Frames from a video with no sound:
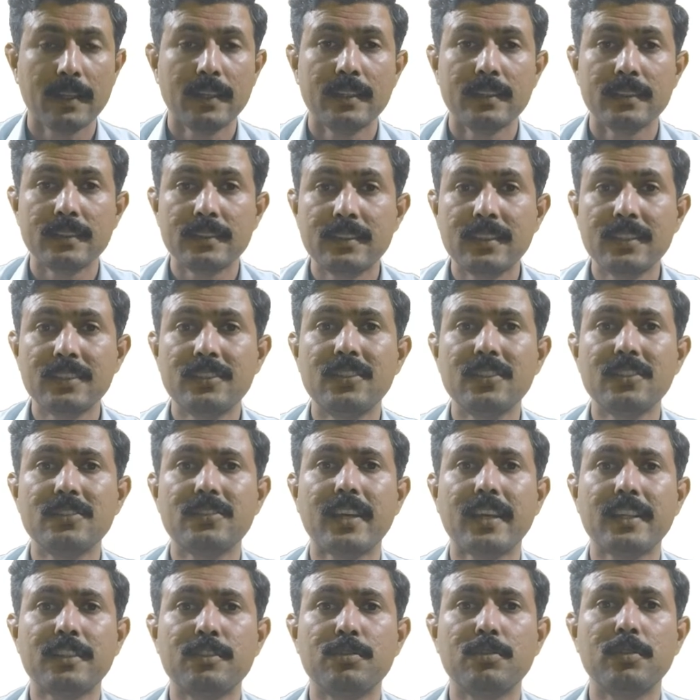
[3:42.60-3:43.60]
This is
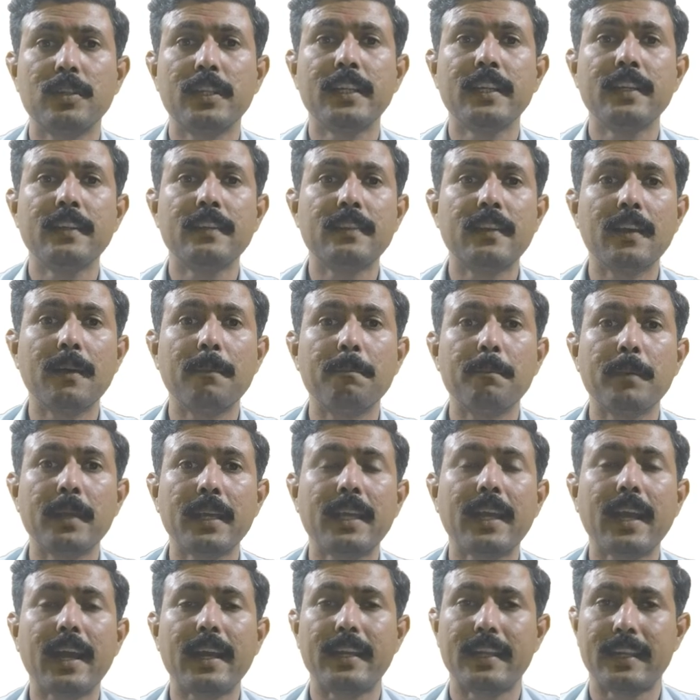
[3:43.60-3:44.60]
actually the
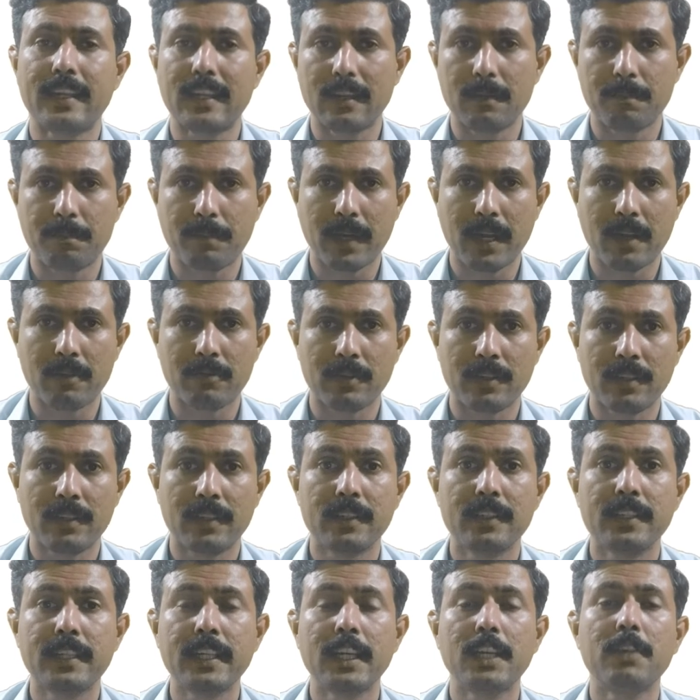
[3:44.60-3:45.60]
mechanical
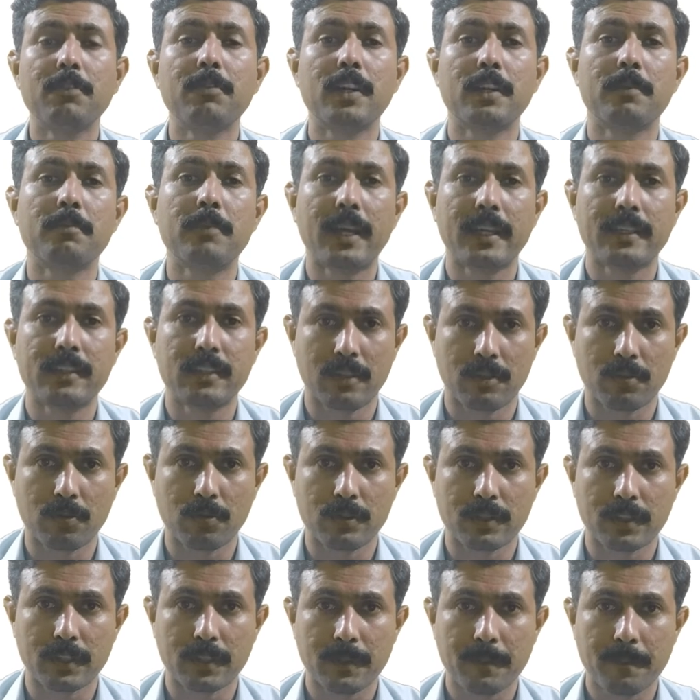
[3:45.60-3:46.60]
power delivered by the
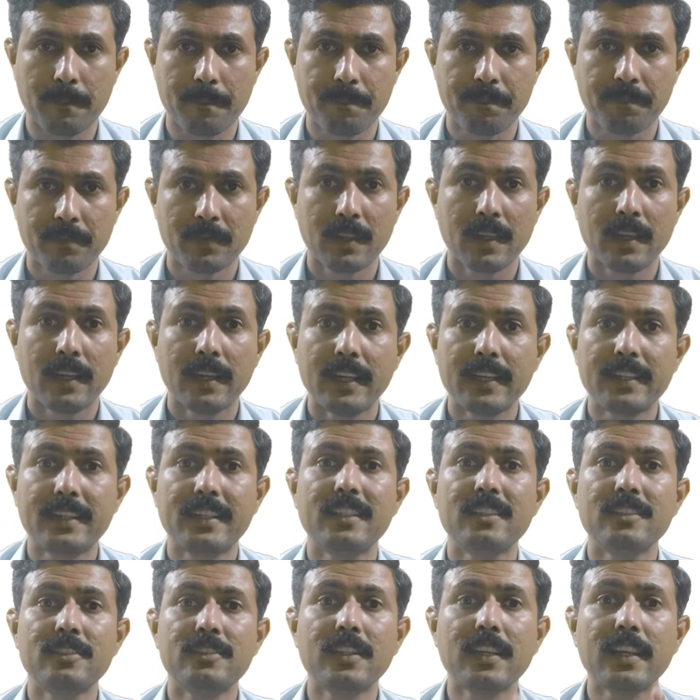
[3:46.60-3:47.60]
rotor. It
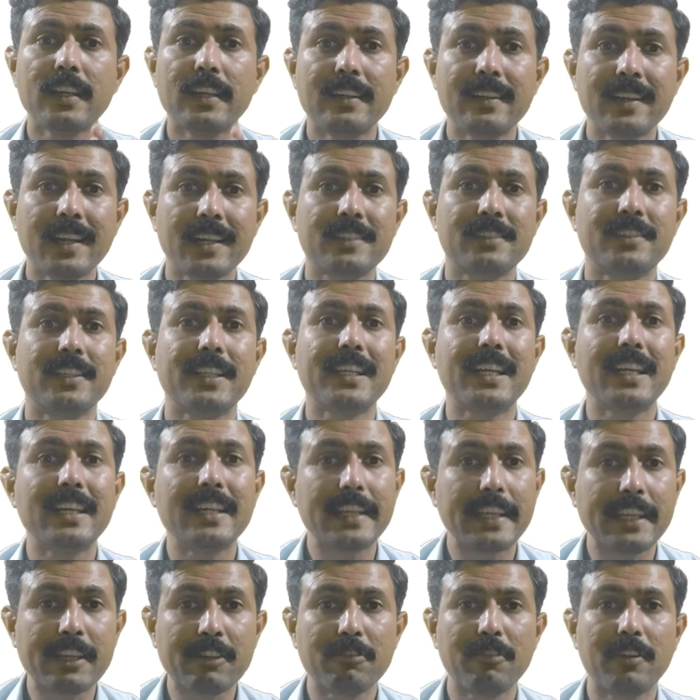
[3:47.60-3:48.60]
is the electrical
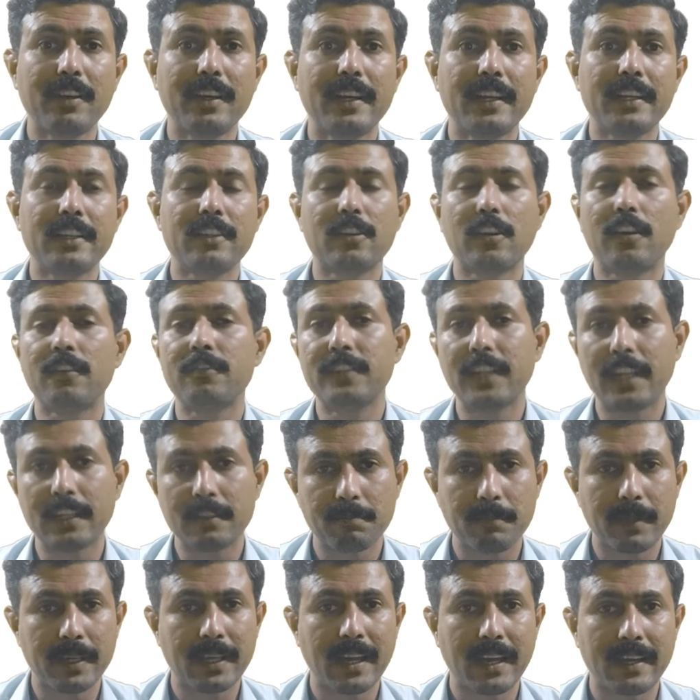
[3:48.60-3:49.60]
equivalent of that
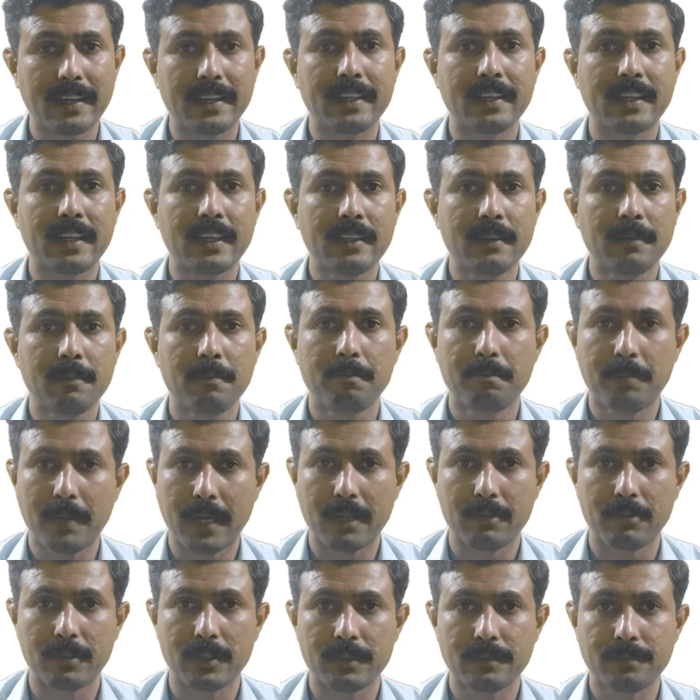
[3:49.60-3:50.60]
mechanical
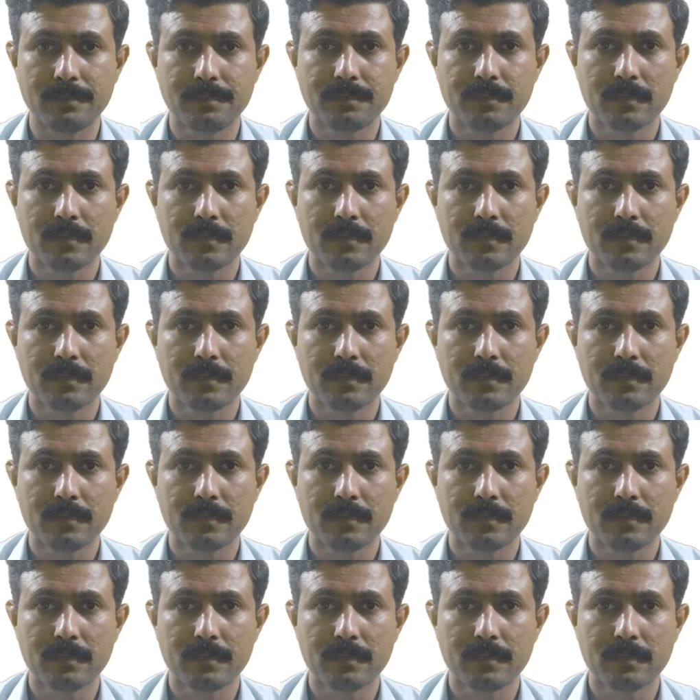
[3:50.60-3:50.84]
power.